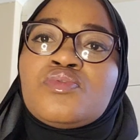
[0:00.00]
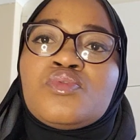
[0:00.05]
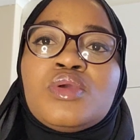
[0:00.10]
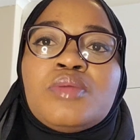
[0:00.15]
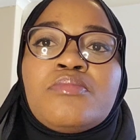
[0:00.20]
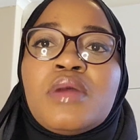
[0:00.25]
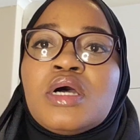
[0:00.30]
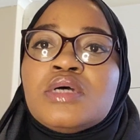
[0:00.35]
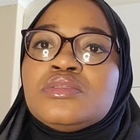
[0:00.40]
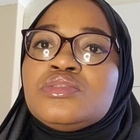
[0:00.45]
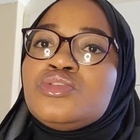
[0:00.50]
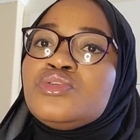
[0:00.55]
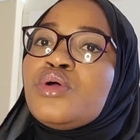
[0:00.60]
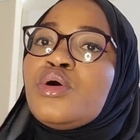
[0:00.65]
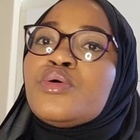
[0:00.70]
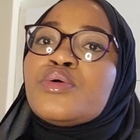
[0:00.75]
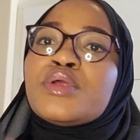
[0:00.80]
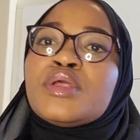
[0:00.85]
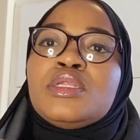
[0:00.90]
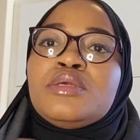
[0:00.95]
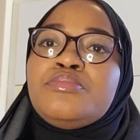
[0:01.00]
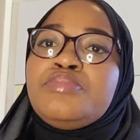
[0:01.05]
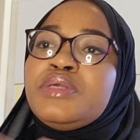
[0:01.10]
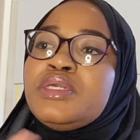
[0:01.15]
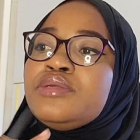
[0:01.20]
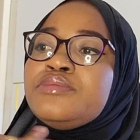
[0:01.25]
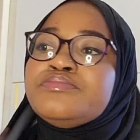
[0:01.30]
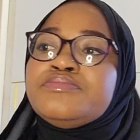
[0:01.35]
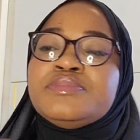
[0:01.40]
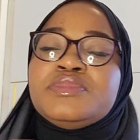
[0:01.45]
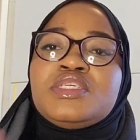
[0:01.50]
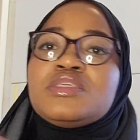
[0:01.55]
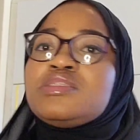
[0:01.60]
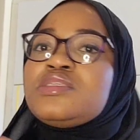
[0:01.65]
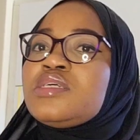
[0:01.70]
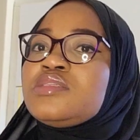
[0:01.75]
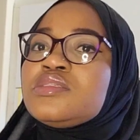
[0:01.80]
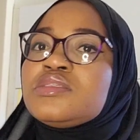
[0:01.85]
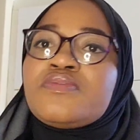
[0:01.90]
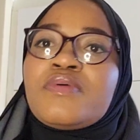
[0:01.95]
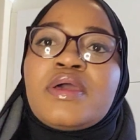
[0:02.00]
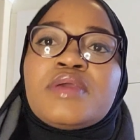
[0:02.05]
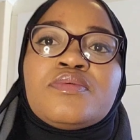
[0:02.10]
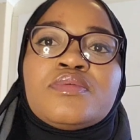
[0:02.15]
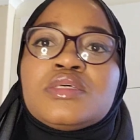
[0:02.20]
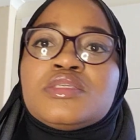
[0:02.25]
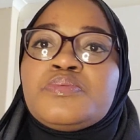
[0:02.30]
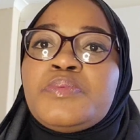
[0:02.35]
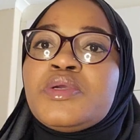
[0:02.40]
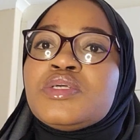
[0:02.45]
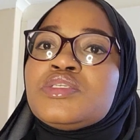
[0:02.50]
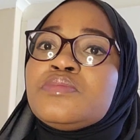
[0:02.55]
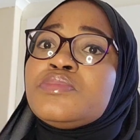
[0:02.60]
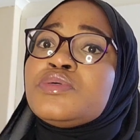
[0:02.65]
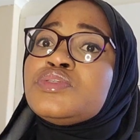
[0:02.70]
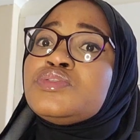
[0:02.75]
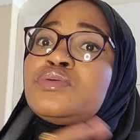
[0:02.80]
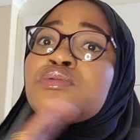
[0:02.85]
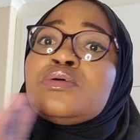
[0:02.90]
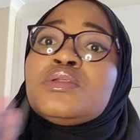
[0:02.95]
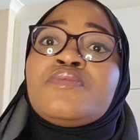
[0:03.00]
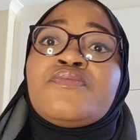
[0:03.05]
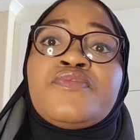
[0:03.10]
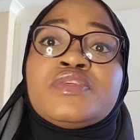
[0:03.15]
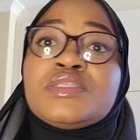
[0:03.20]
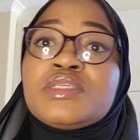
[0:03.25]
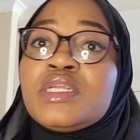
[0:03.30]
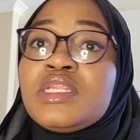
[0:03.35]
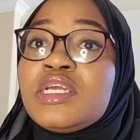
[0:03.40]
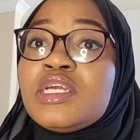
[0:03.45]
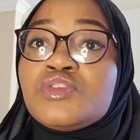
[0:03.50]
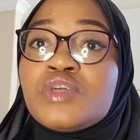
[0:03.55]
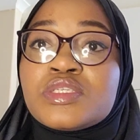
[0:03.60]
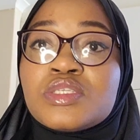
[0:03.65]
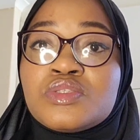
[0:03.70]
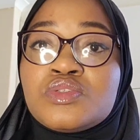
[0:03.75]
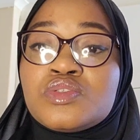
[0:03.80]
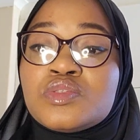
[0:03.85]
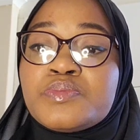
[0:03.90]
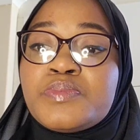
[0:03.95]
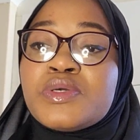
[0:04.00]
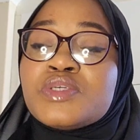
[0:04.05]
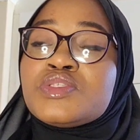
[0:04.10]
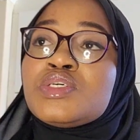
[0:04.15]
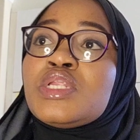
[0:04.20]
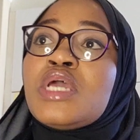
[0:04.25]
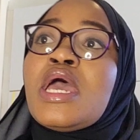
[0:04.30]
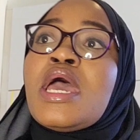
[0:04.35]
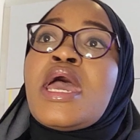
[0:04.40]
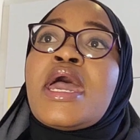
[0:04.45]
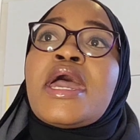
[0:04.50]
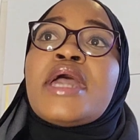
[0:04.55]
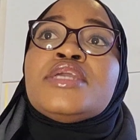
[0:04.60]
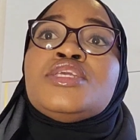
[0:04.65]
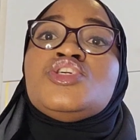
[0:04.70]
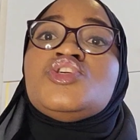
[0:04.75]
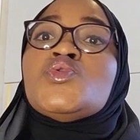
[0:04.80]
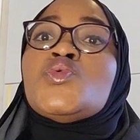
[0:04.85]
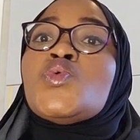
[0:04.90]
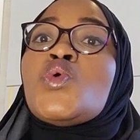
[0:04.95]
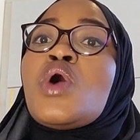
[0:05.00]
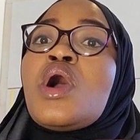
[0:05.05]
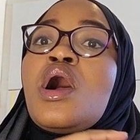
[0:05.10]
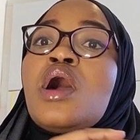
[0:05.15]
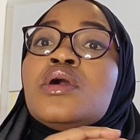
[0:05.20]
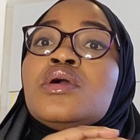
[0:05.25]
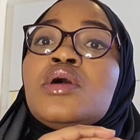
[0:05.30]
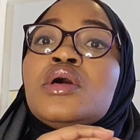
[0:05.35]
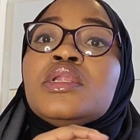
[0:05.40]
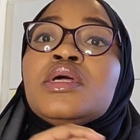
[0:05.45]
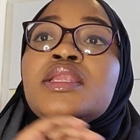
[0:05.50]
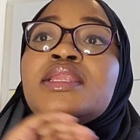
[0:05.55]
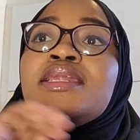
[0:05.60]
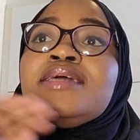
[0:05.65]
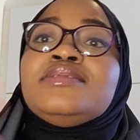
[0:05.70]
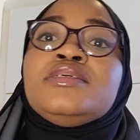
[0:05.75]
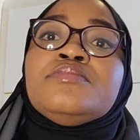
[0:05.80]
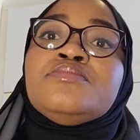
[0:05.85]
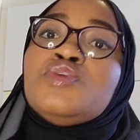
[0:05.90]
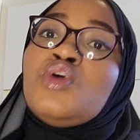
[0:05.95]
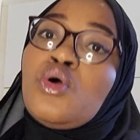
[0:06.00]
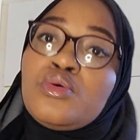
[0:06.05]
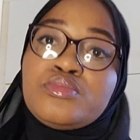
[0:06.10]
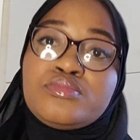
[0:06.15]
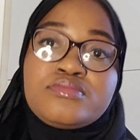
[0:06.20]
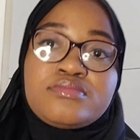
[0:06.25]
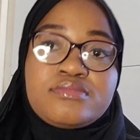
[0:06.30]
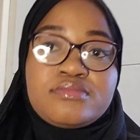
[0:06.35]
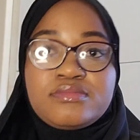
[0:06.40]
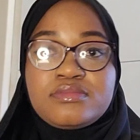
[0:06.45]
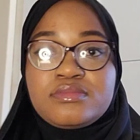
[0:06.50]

3 months, you already be dissatisfied with this person because you're not physically attracted to this person, and you are gonna let him go.